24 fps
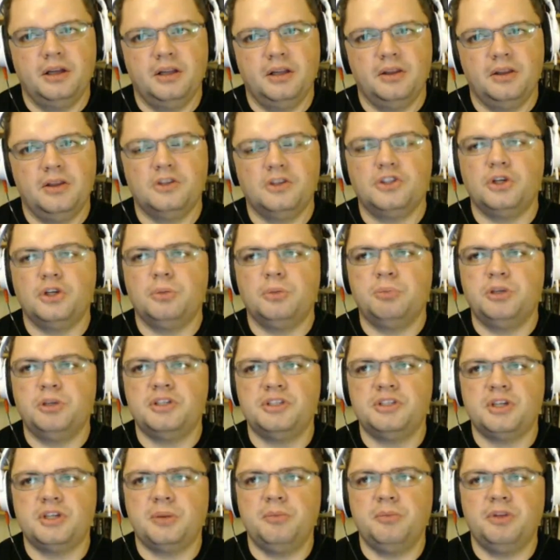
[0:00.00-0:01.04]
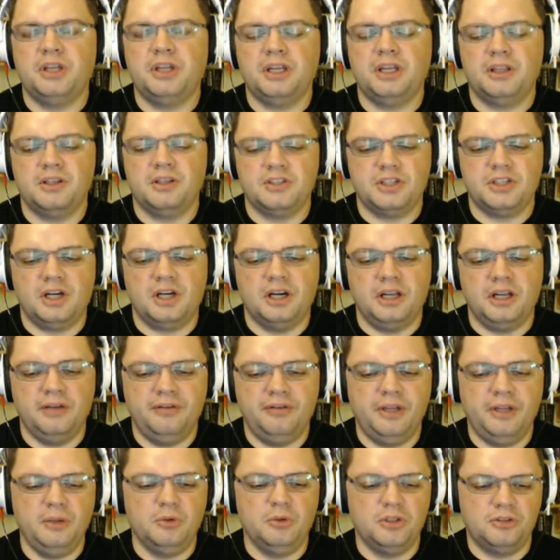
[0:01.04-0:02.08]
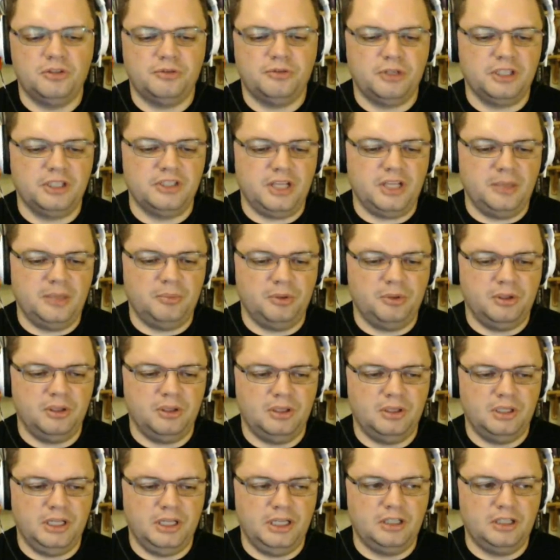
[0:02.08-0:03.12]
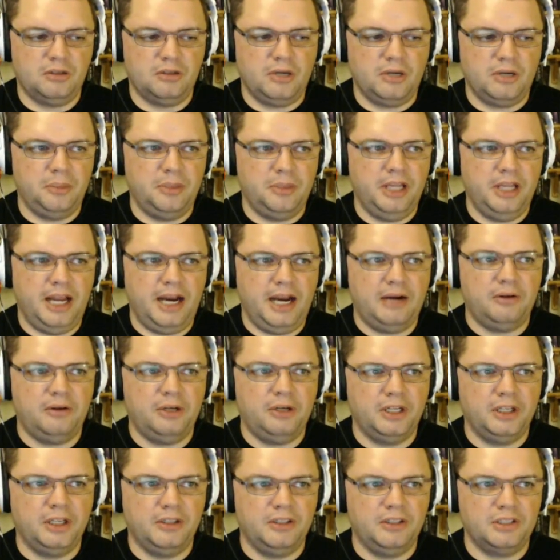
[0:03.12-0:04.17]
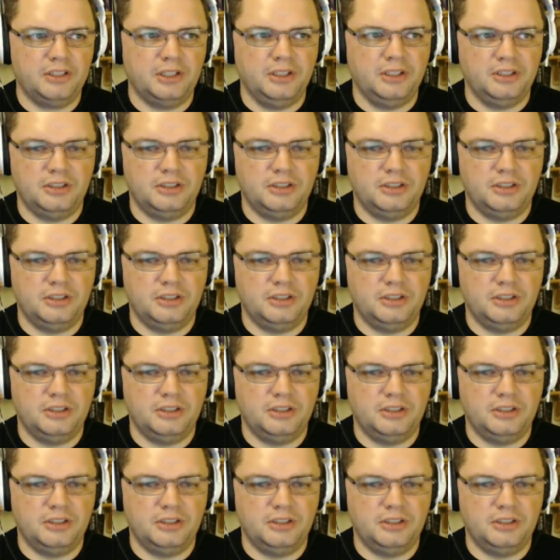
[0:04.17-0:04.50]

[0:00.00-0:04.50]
there should be something at the start. If he was, for example, incredibly arrogant and,